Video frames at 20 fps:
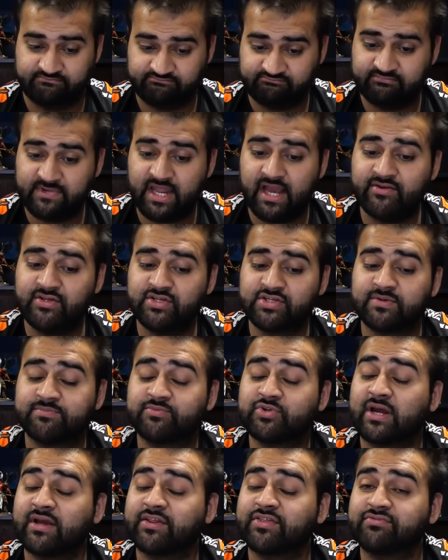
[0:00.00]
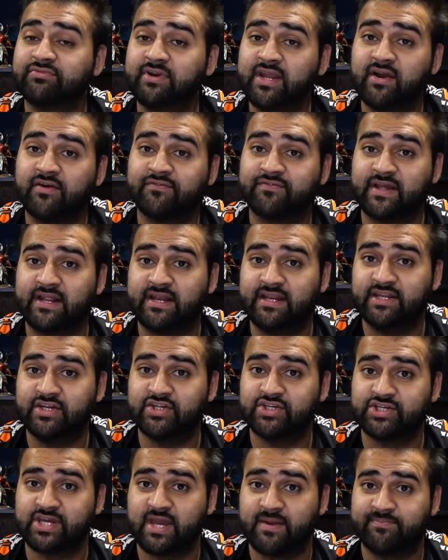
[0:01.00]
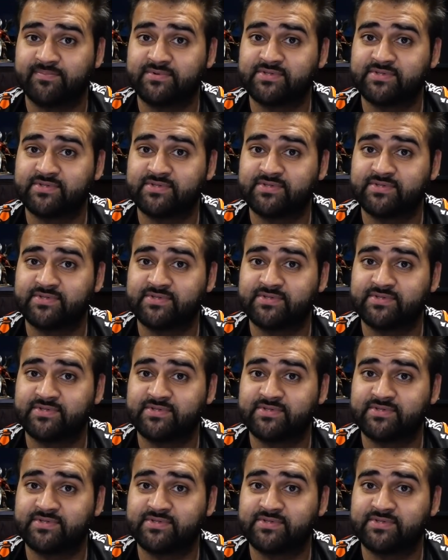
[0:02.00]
Now you subtract 3 off their leadership.